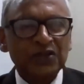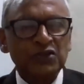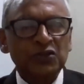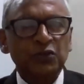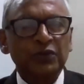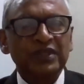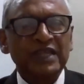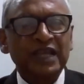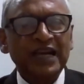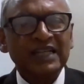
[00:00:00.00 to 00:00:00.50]

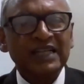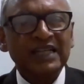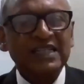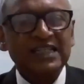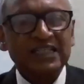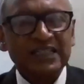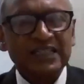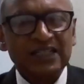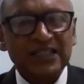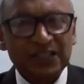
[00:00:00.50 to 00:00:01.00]
So with
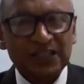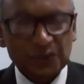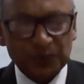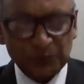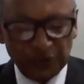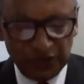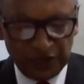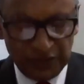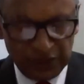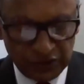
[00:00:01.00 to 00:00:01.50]
that
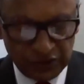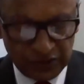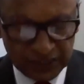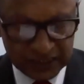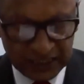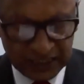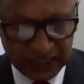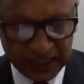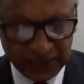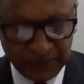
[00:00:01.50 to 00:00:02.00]
small
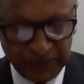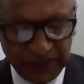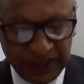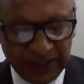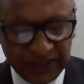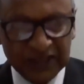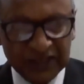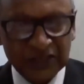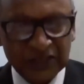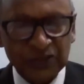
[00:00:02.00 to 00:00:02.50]
introduction, let
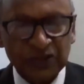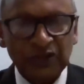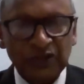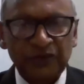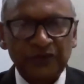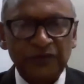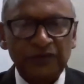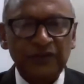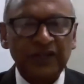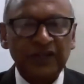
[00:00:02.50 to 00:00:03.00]
me sort
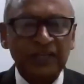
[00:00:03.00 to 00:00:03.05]
of